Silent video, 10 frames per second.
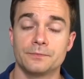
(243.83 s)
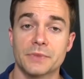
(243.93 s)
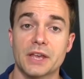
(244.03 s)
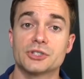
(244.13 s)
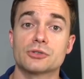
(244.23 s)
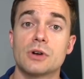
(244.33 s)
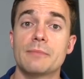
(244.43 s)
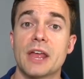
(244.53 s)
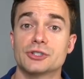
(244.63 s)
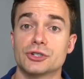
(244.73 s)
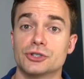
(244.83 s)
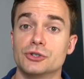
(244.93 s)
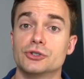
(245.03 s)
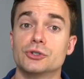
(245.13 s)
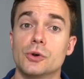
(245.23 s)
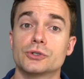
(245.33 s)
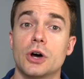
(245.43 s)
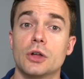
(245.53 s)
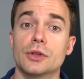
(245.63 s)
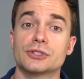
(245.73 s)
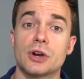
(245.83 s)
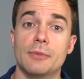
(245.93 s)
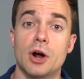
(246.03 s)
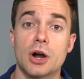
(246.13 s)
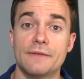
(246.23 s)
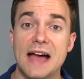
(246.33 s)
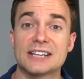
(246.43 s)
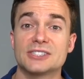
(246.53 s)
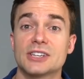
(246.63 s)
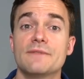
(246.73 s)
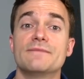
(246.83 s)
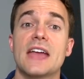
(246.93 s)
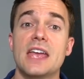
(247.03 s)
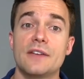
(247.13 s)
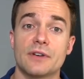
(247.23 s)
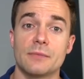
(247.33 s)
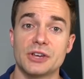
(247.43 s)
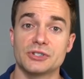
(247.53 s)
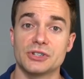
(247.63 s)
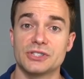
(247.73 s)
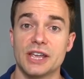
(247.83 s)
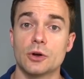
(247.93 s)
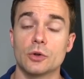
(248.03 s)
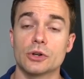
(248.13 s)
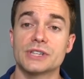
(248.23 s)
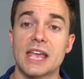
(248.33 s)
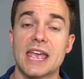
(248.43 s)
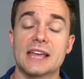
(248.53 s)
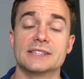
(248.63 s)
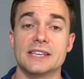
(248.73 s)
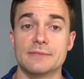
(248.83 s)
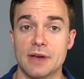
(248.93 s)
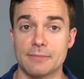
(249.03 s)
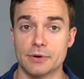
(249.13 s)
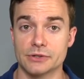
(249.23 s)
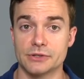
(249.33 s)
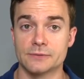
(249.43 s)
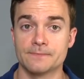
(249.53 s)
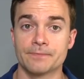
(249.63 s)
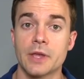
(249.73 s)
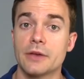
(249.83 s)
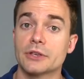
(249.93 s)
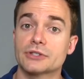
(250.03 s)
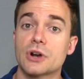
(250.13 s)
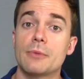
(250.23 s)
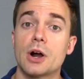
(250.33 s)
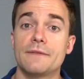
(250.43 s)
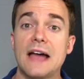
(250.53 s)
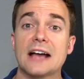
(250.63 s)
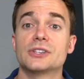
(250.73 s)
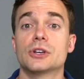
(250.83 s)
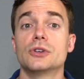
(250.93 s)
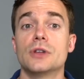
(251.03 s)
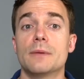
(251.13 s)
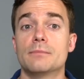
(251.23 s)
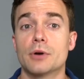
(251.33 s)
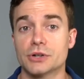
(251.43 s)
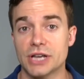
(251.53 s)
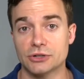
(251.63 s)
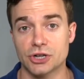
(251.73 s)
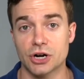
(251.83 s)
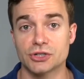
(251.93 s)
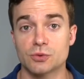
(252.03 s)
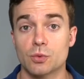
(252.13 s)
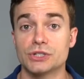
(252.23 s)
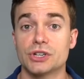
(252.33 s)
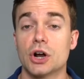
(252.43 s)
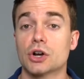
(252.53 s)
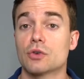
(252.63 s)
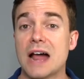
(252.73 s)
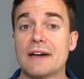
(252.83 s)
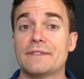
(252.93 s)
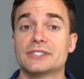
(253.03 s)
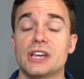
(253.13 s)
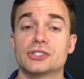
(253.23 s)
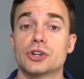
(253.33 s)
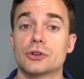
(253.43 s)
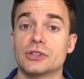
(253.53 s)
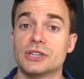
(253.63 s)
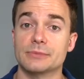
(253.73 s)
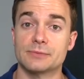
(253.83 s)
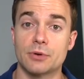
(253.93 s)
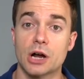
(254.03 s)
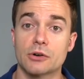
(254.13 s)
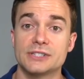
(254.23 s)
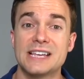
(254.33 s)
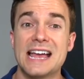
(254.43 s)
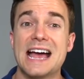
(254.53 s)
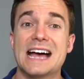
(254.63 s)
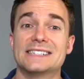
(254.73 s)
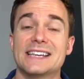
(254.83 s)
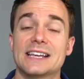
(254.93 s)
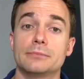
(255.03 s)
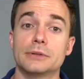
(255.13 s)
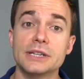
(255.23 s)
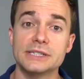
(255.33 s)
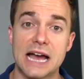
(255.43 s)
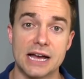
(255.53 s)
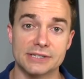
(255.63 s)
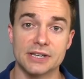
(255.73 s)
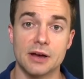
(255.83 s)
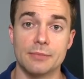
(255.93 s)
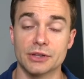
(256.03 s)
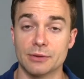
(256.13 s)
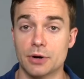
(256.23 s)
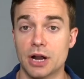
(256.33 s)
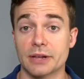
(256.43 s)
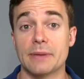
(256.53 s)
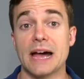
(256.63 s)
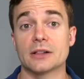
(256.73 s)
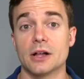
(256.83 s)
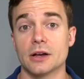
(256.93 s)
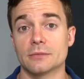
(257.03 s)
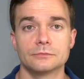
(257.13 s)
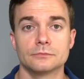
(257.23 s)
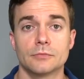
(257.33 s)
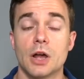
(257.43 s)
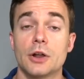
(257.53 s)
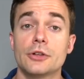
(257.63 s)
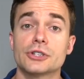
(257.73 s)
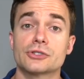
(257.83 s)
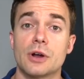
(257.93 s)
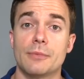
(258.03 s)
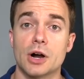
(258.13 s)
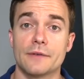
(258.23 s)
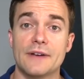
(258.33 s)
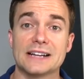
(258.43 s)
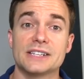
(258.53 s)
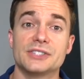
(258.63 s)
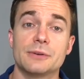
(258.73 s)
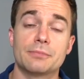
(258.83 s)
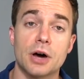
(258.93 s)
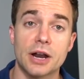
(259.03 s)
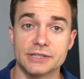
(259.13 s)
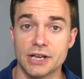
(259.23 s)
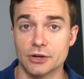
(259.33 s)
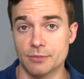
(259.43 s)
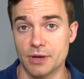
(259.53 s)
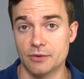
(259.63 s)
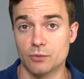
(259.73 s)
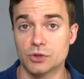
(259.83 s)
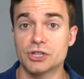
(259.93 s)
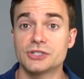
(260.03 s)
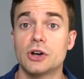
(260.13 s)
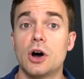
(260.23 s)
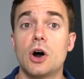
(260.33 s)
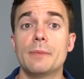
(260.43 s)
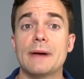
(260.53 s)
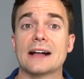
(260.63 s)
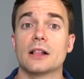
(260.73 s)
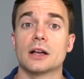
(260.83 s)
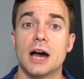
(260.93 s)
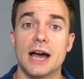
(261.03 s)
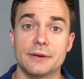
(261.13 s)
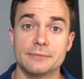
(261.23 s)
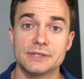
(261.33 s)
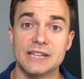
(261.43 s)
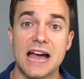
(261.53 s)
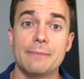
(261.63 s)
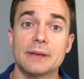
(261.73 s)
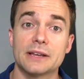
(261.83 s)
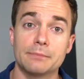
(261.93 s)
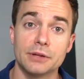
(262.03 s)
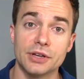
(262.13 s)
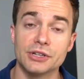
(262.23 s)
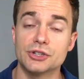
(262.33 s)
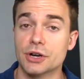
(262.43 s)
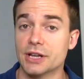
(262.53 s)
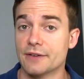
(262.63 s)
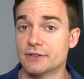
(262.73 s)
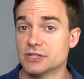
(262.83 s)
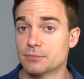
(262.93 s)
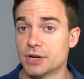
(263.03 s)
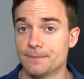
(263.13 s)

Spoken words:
And Scrum Managers use tools called Scrum artifacts to convey information to stakeholders and team members. The Scrum artifacts include burn down charts, which are graphics that chart the team's progress as they complete tasks among the product backlog. Another Scrum artifact is the product increment, which lists all the backlog items that have been completed during a given sprint.